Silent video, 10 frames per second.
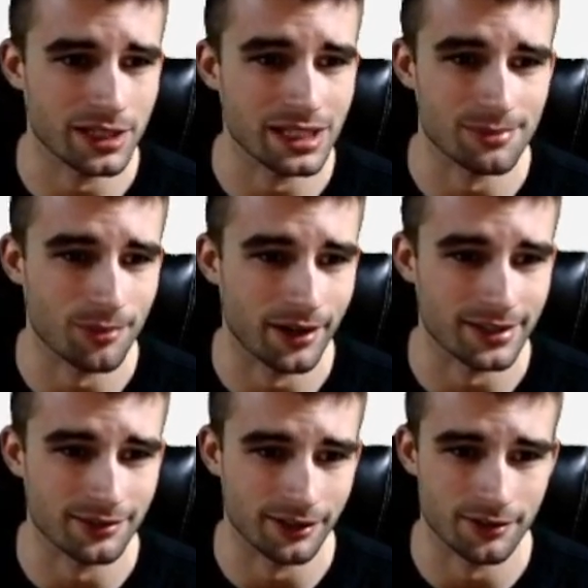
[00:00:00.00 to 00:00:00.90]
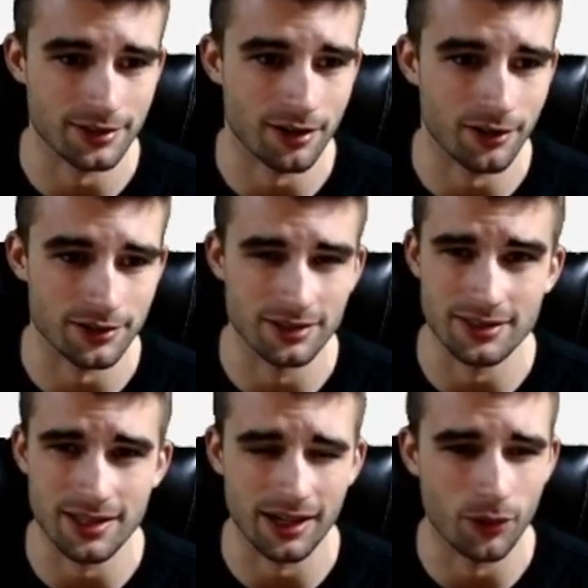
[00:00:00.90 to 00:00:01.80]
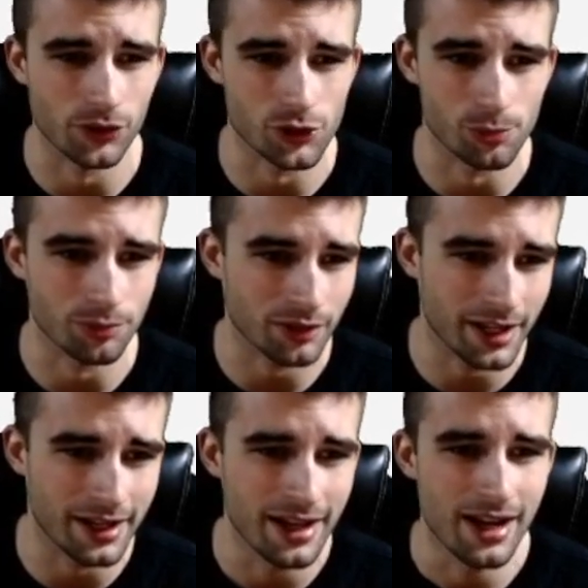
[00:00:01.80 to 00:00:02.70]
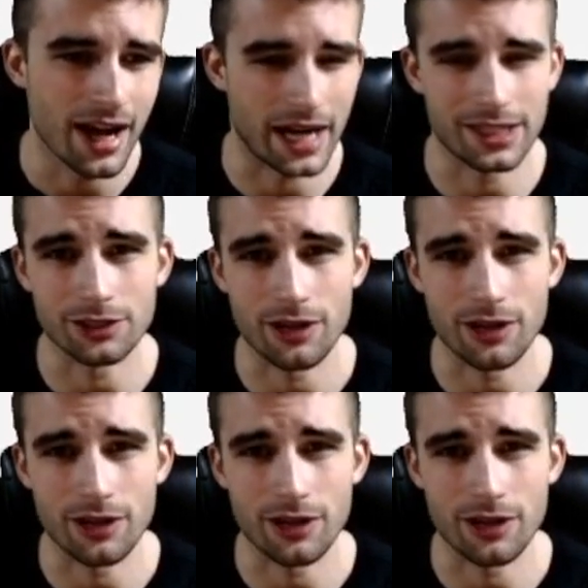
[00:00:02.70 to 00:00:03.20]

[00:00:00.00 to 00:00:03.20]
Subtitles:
He is priced like Chris Carson. It's not going to play. I think